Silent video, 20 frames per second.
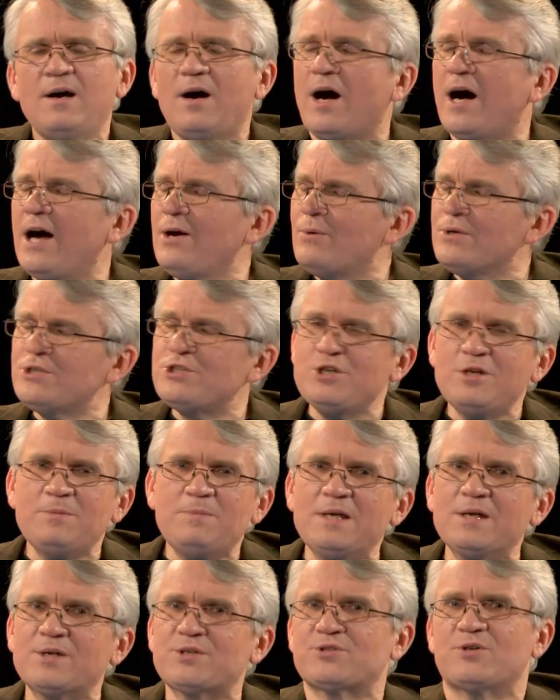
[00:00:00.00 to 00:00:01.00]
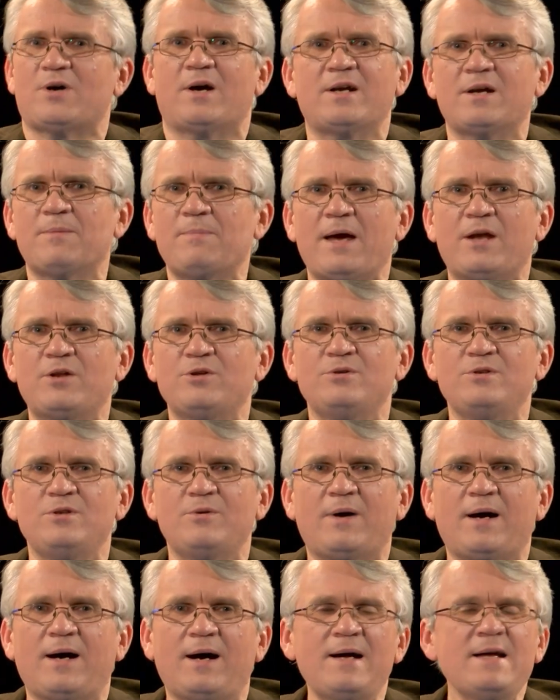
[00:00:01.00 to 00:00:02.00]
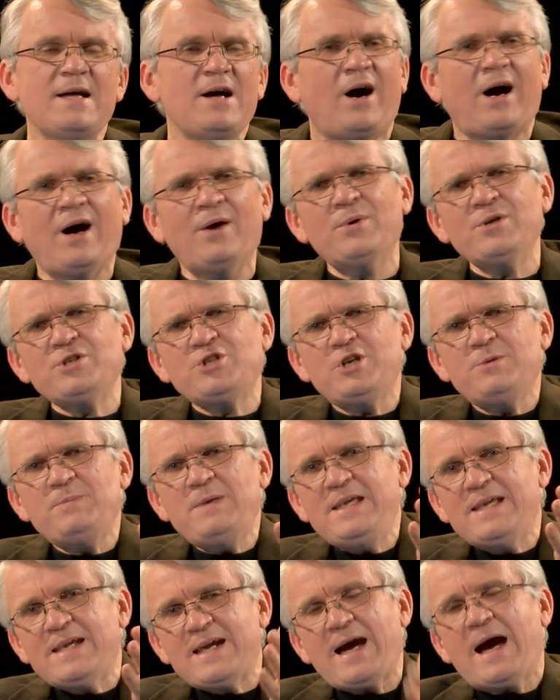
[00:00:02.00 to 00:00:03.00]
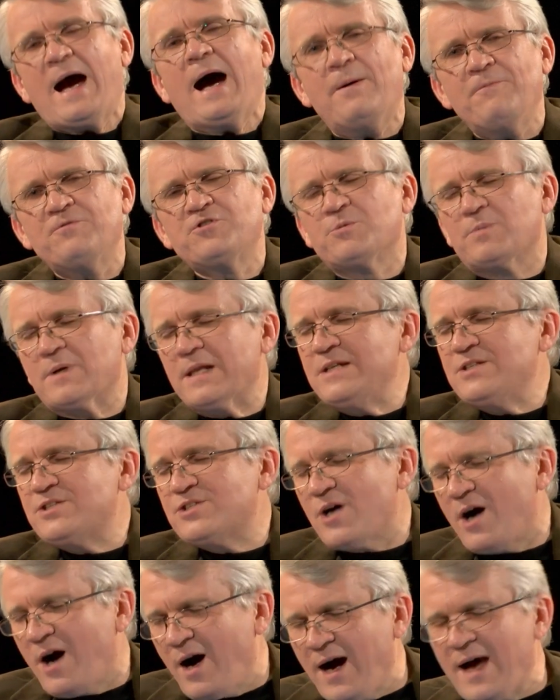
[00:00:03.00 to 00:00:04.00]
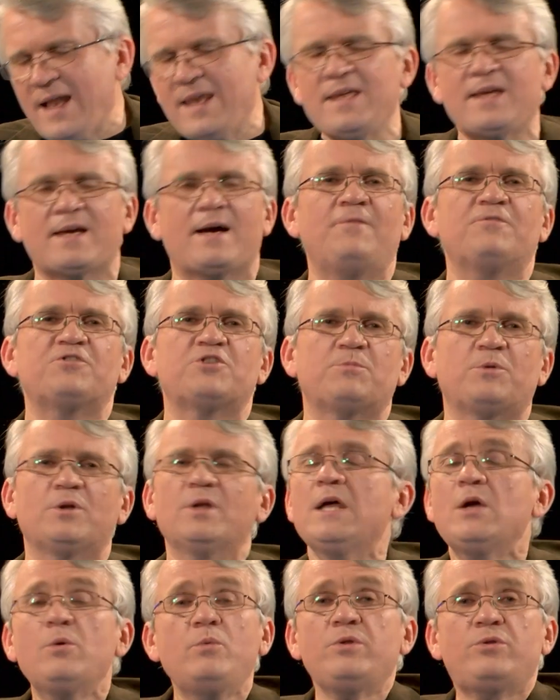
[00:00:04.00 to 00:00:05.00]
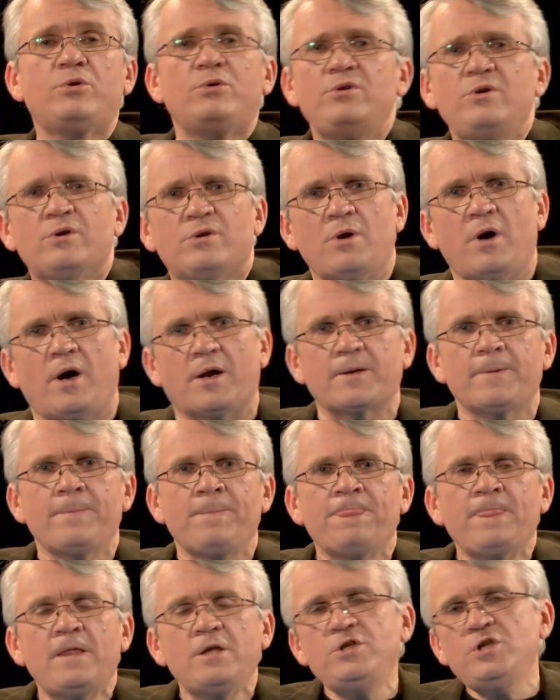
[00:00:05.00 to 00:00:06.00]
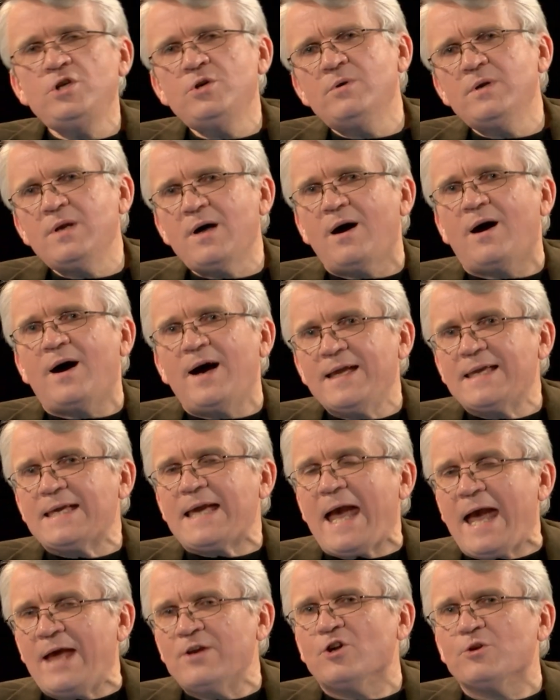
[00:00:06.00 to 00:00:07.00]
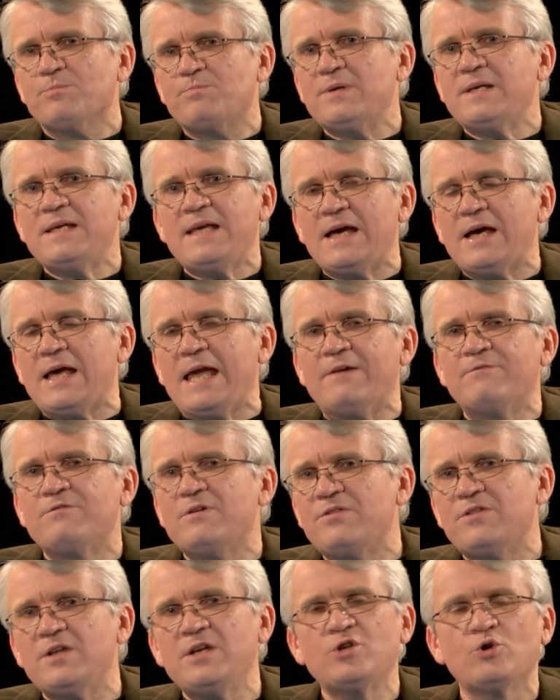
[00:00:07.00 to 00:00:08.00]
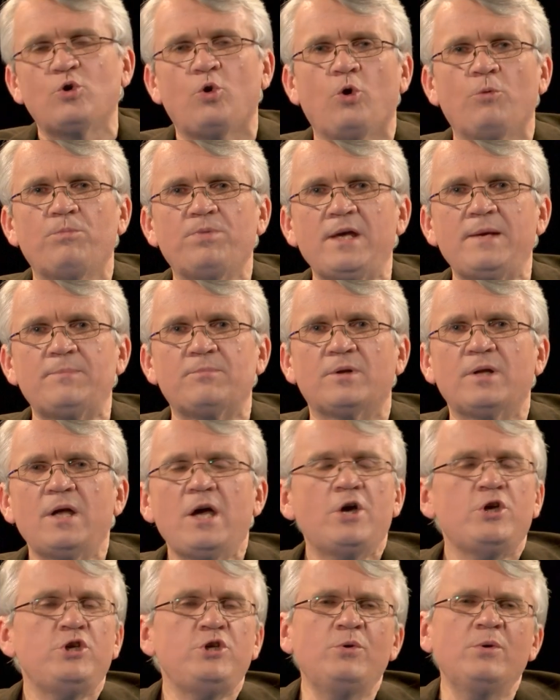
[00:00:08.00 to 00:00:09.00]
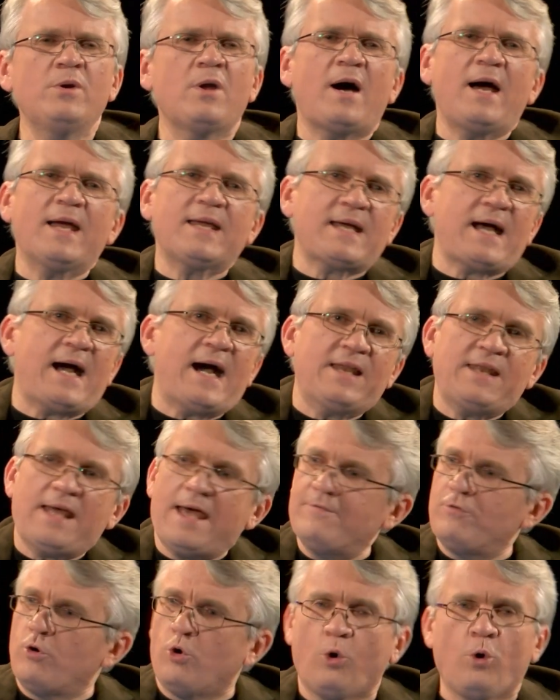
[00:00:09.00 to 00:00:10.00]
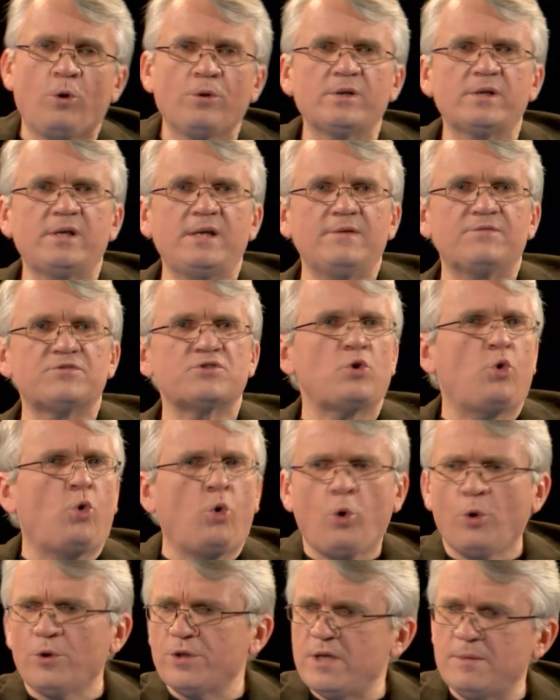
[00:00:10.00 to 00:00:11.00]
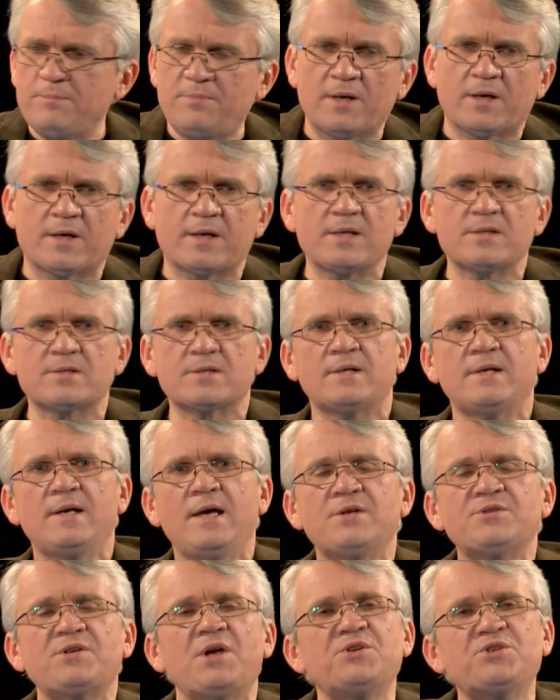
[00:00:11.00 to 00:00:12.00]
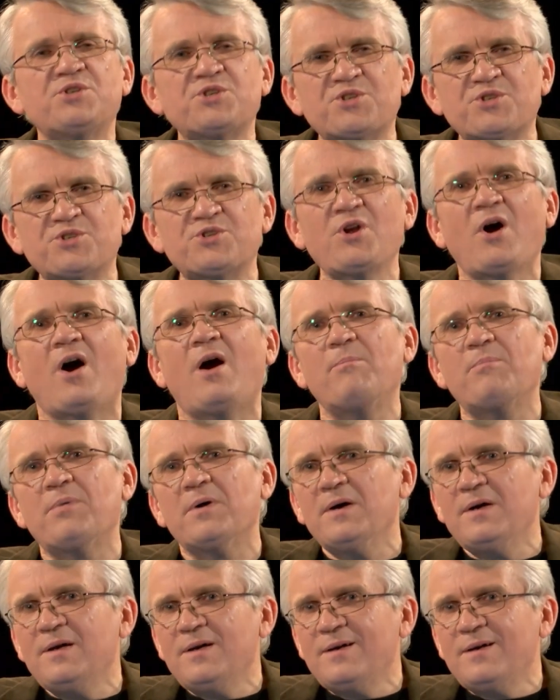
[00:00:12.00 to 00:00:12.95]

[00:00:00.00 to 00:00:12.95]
I want you to be excited about who you are. I want you to be comfortable, entirely comfortable with who you're not. You and I cannot be everything to all people. You and I can't have all the gifts, all the abilities. So stop